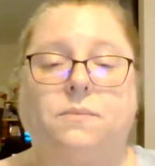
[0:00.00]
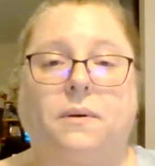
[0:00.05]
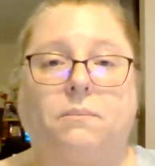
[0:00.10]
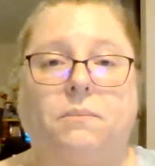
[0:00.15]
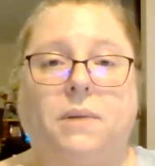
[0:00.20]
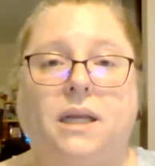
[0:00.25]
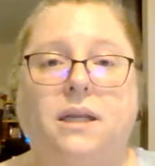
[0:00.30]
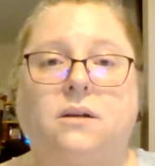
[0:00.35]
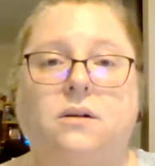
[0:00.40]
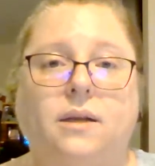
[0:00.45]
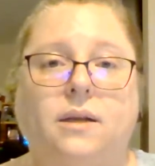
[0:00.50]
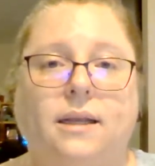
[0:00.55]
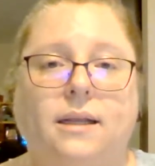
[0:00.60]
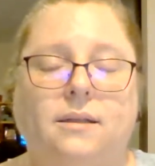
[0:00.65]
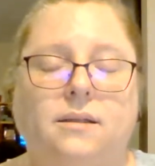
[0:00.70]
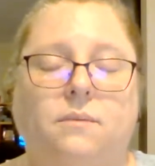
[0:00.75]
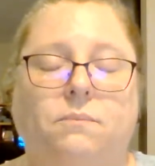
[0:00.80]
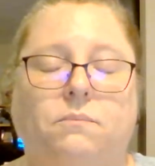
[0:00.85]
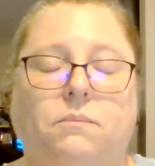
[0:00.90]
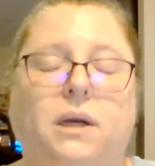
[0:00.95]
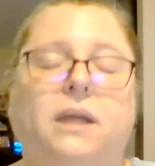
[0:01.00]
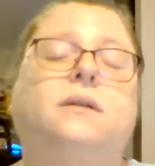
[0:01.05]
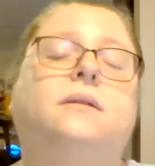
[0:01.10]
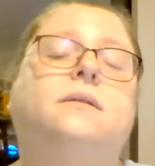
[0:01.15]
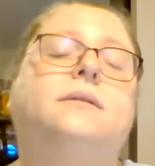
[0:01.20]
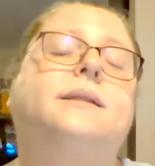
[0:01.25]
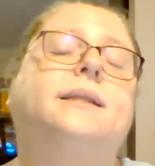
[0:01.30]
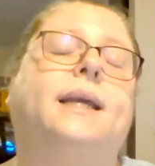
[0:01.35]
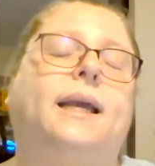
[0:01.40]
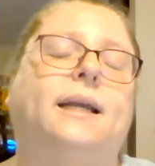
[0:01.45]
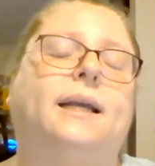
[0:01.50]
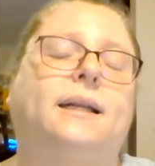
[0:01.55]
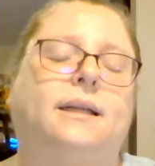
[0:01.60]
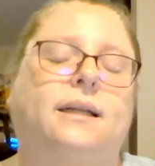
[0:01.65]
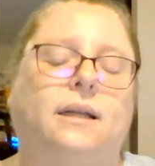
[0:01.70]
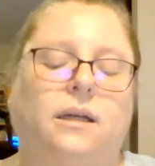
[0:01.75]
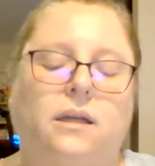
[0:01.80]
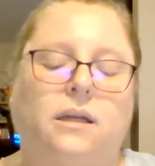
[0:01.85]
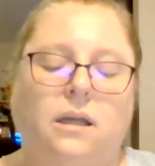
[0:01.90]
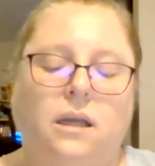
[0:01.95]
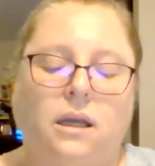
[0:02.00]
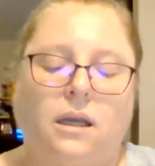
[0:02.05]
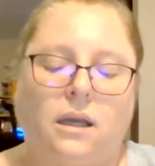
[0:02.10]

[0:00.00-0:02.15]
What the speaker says: but Michael's Canada